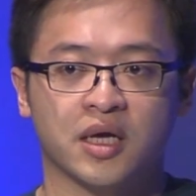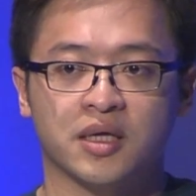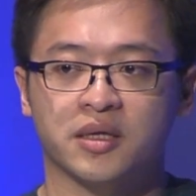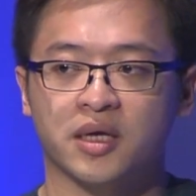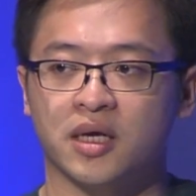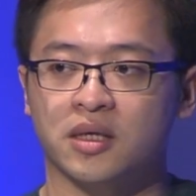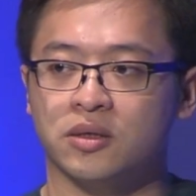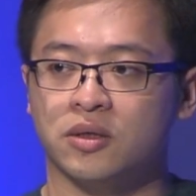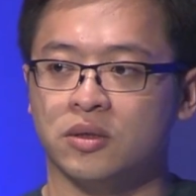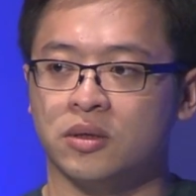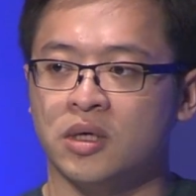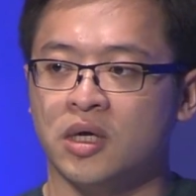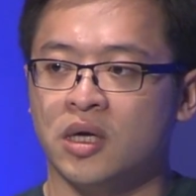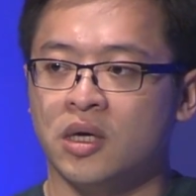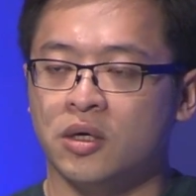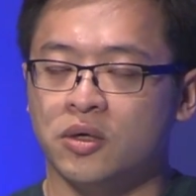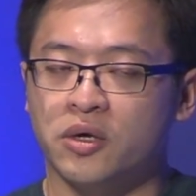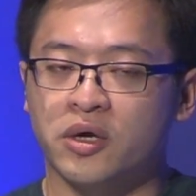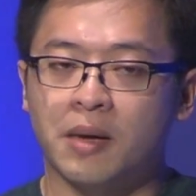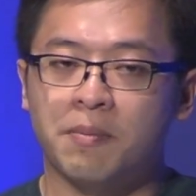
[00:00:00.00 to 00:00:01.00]
and then
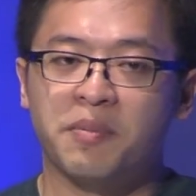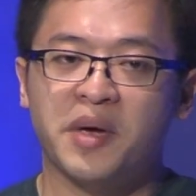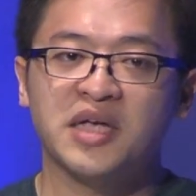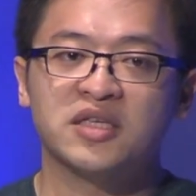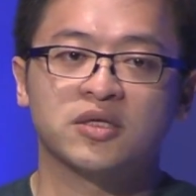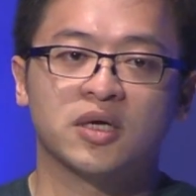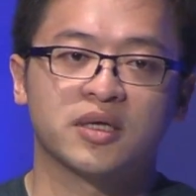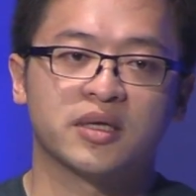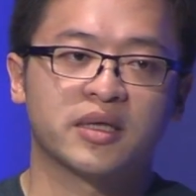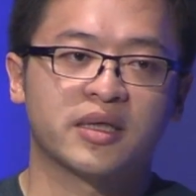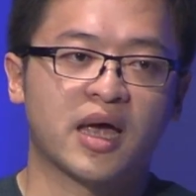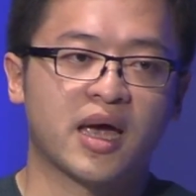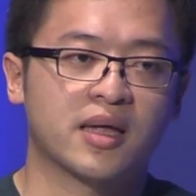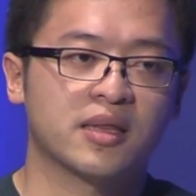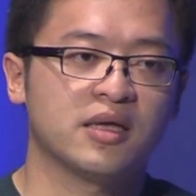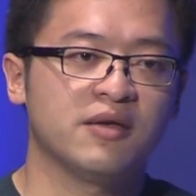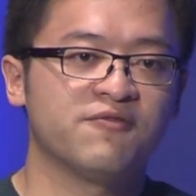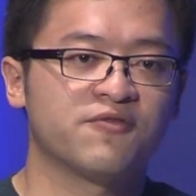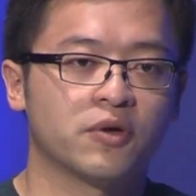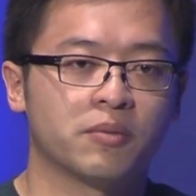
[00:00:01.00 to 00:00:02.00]
you can base on that
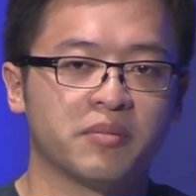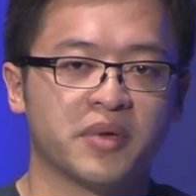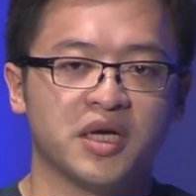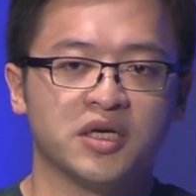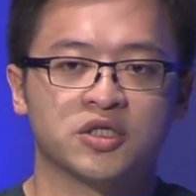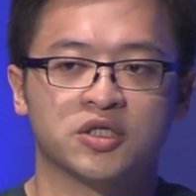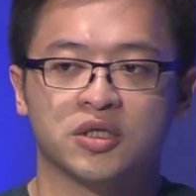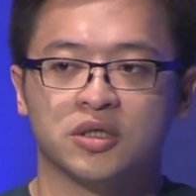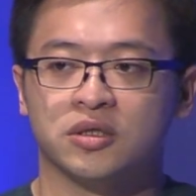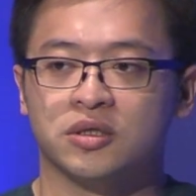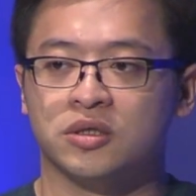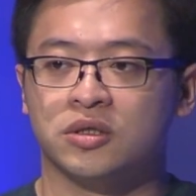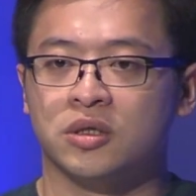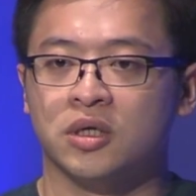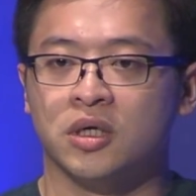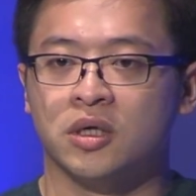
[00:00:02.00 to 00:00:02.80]
information